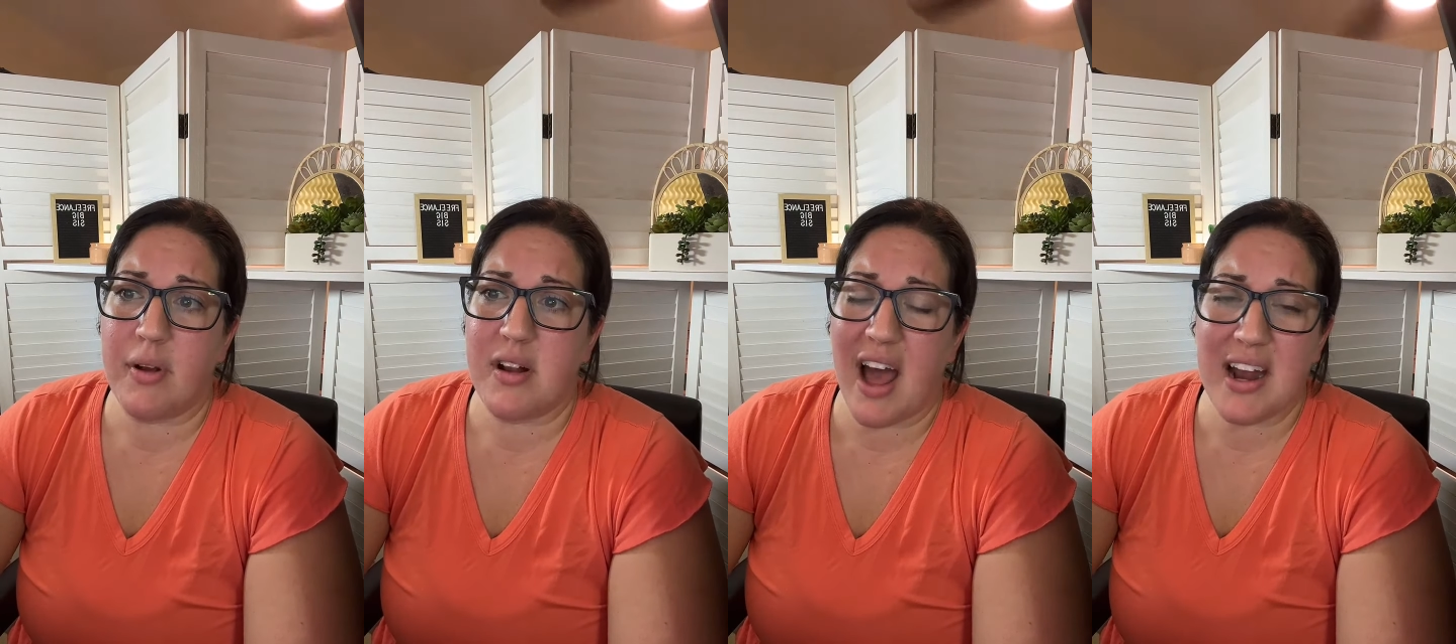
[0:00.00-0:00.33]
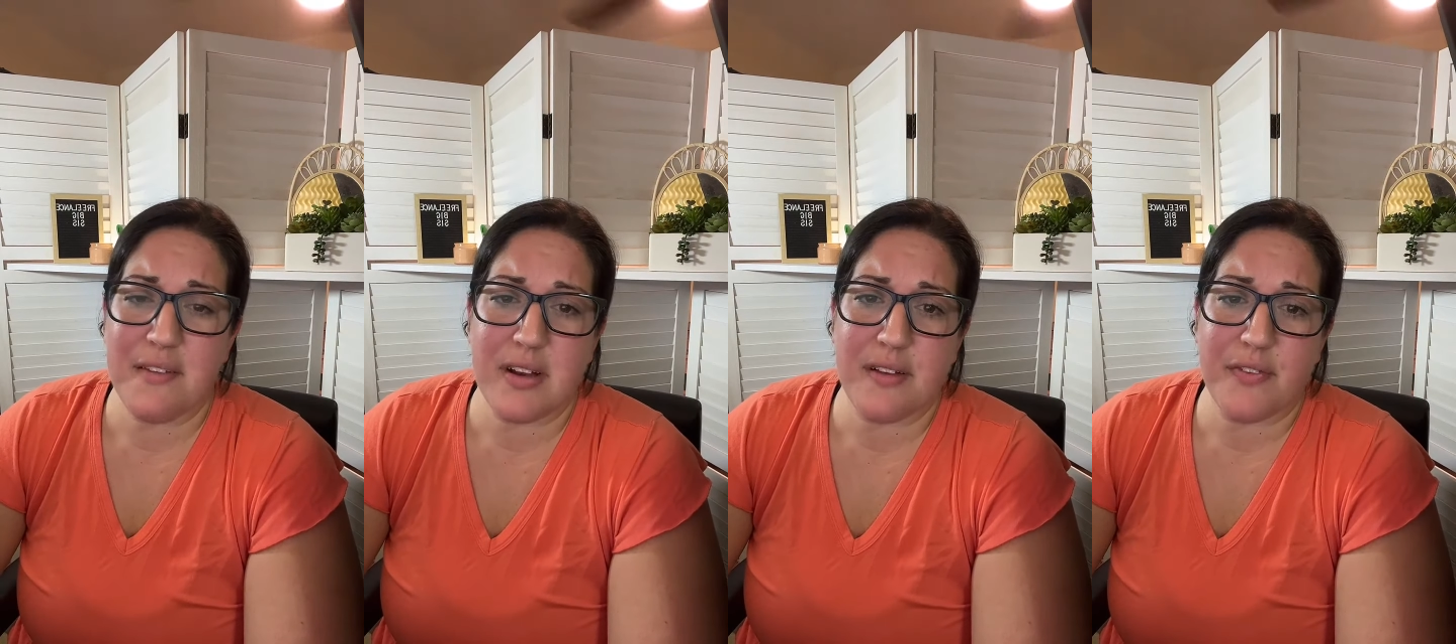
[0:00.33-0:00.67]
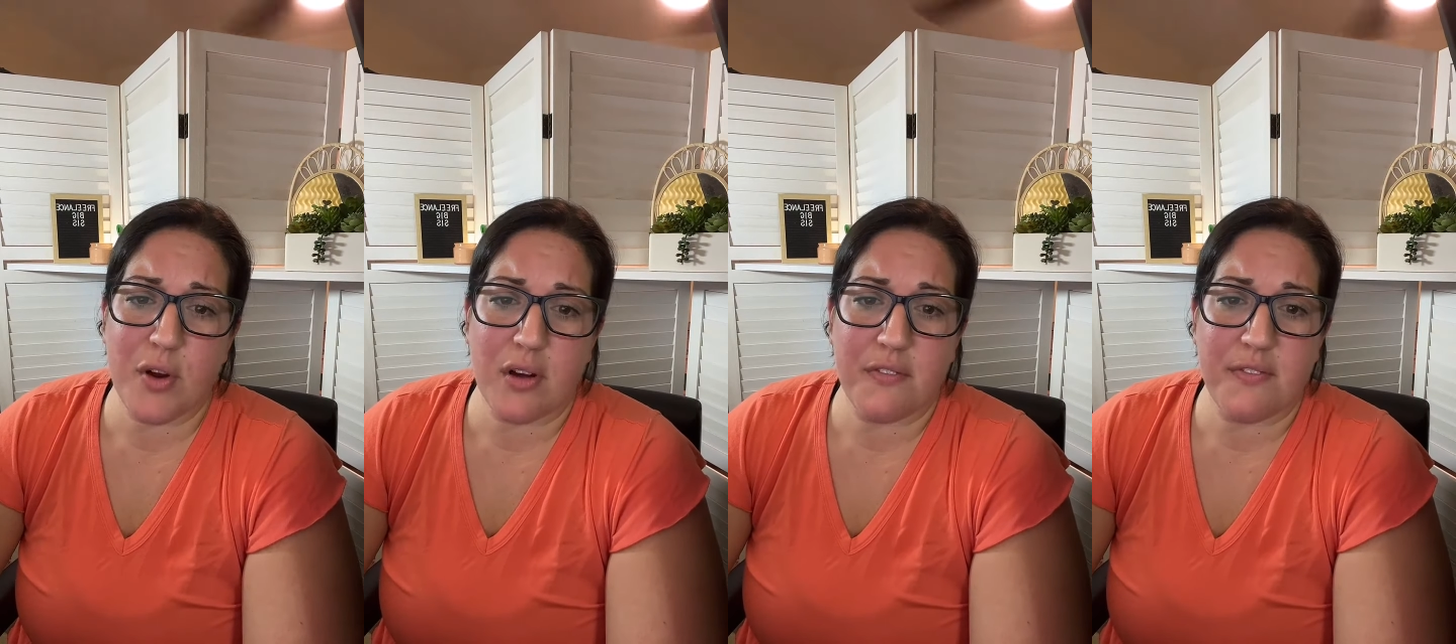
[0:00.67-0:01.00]
not even
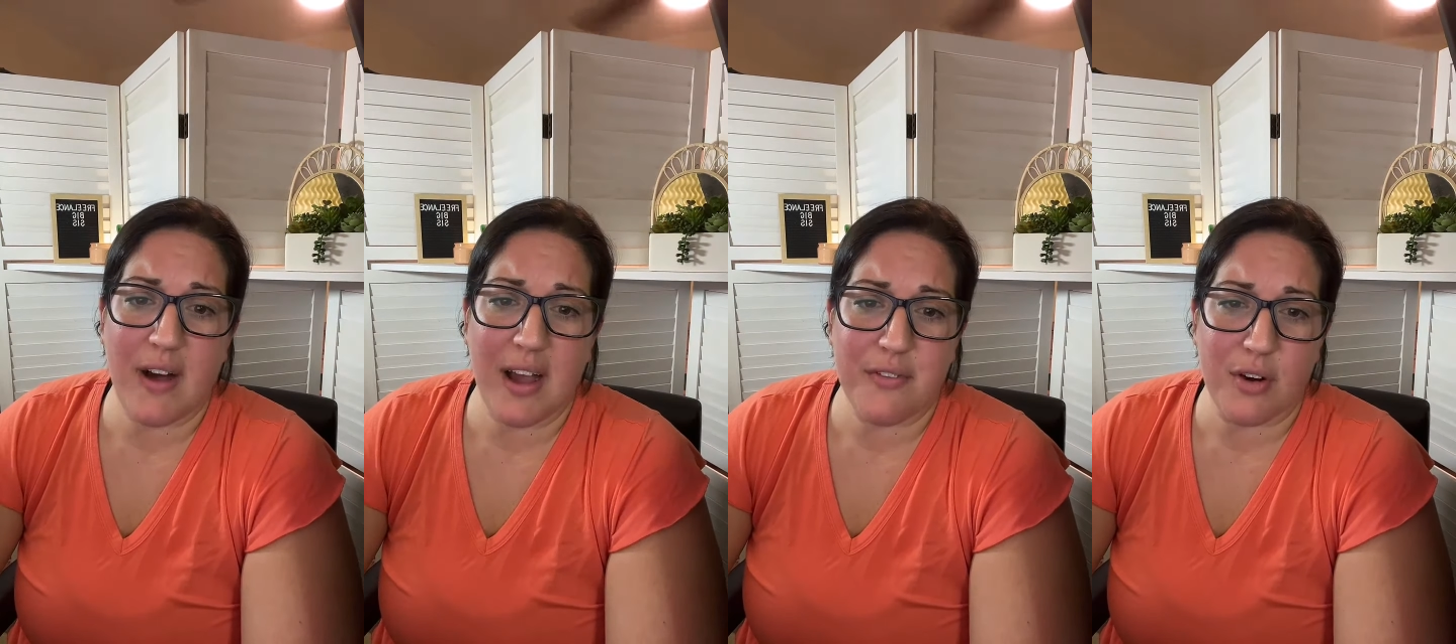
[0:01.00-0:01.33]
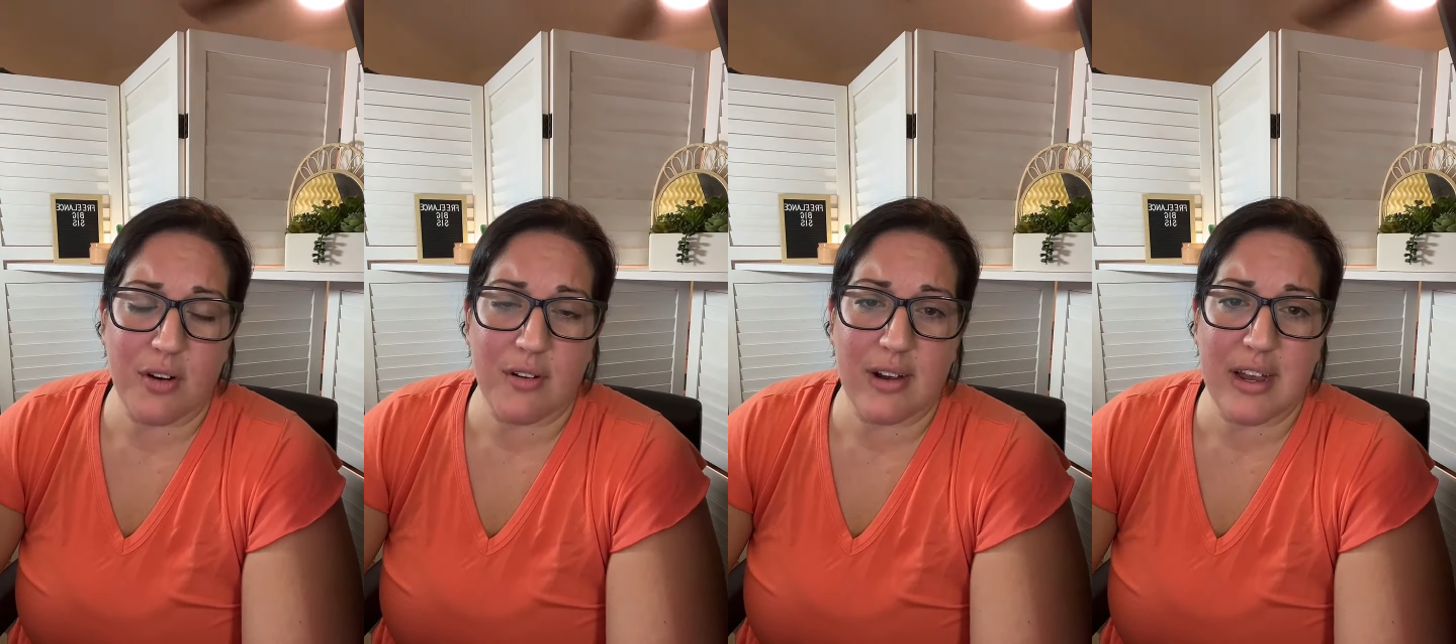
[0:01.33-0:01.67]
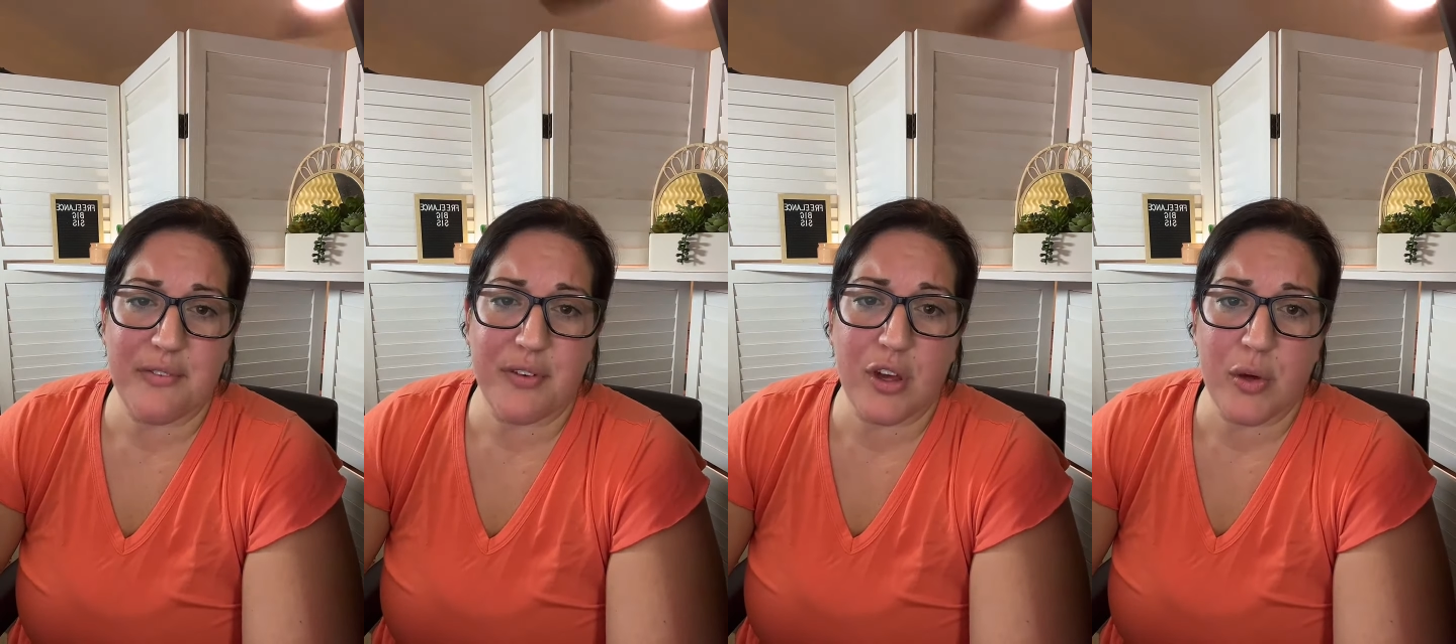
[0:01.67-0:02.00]
if you're on Fiverr, if